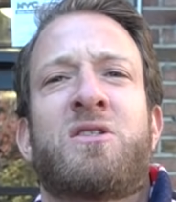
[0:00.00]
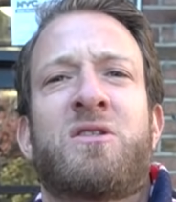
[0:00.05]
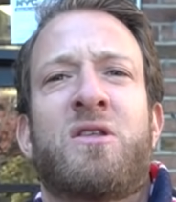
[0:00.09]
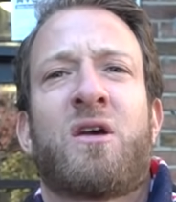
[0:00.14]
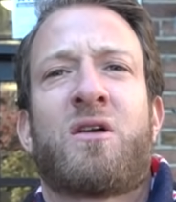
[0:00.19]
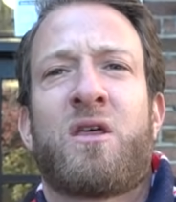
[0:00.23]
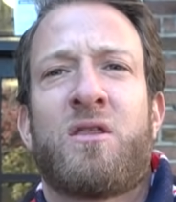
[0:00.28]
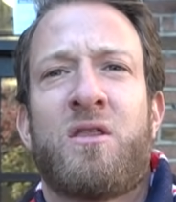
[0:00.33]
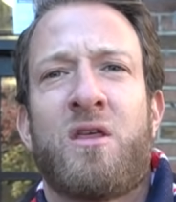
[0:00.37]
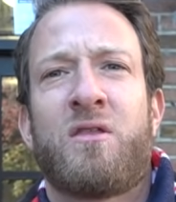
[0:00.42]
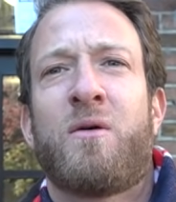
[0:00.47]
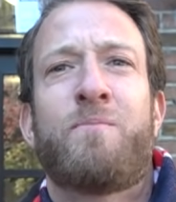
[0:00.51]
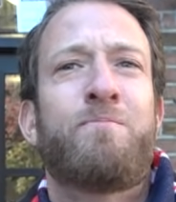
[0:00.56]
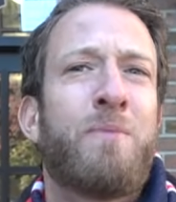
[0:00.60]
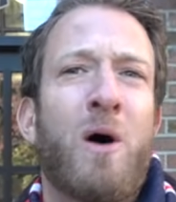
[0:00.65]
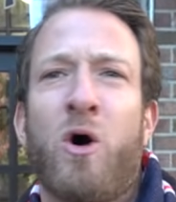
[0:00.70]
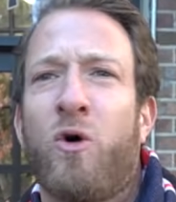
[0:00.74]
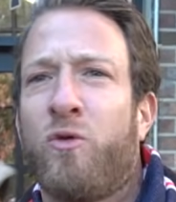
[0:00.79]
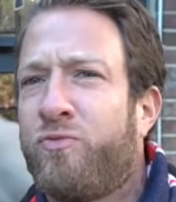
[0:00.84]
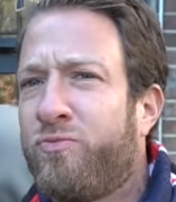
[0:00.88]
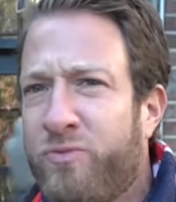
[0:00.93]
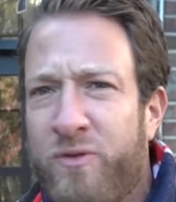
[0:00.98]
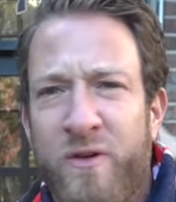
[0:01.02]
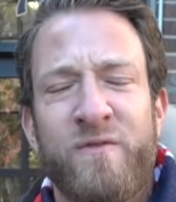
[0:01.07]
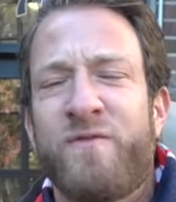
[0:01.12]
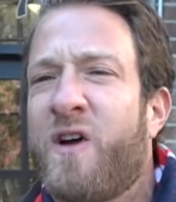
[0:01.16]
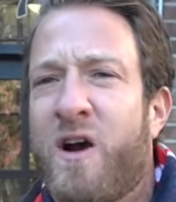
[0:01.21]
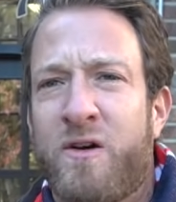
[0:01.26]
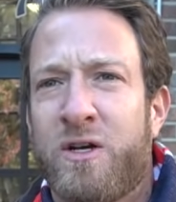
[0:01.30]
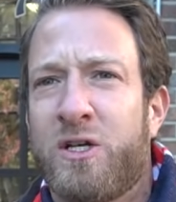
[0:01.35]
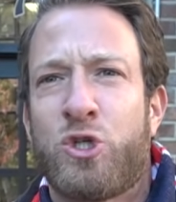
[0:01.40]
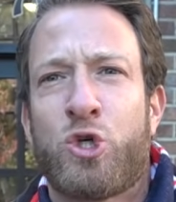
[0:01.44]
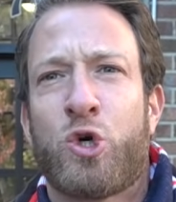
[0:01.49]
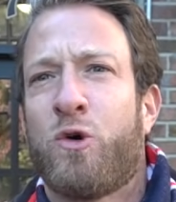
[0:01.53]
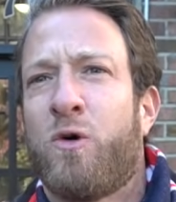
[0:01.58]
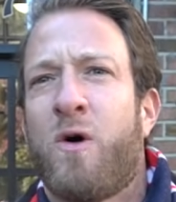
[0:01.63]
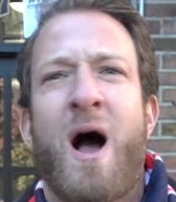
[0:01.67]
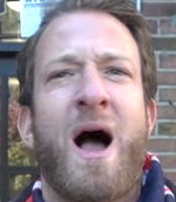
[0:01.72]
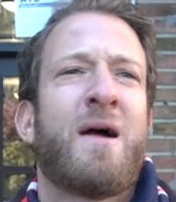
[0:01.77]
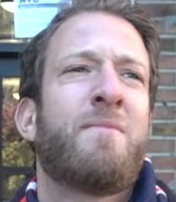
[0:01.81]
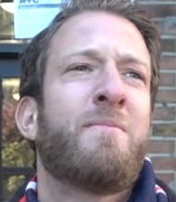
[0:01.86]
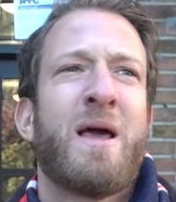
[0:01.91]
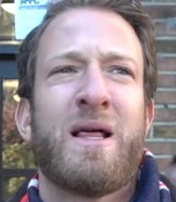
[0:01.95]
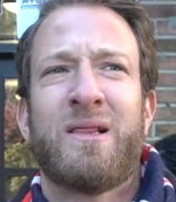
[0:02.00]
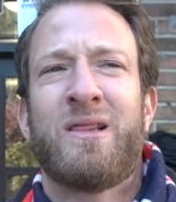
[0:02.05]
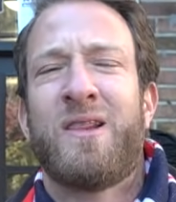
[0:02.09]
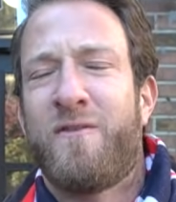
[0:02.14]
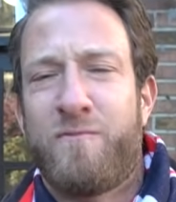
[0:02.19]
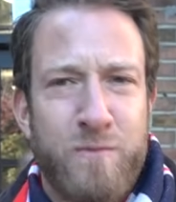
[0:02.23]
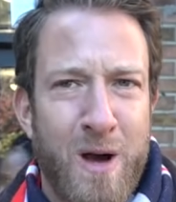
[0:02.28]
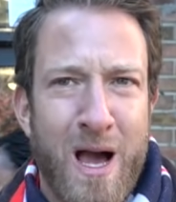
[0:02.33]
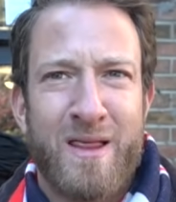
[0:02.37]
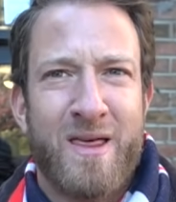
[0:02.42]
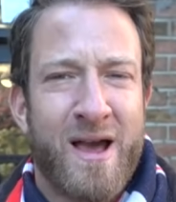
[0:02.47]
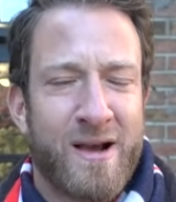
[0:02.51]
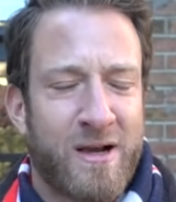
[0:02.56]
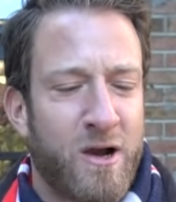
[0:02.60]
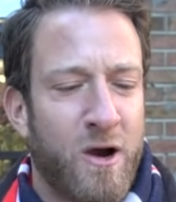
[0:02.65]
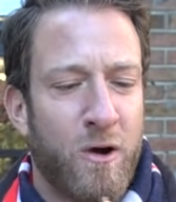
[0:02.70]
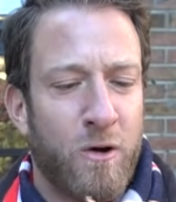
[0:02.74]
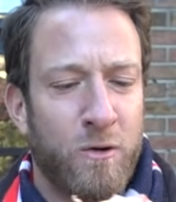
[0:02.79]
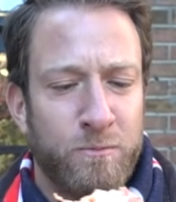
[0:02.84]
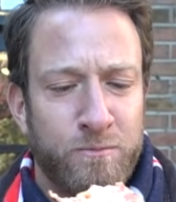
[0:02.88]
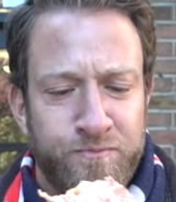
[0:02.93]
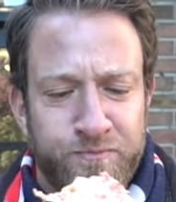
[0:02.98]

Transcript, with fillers: is thicker than the both. Very true, I may live by that code.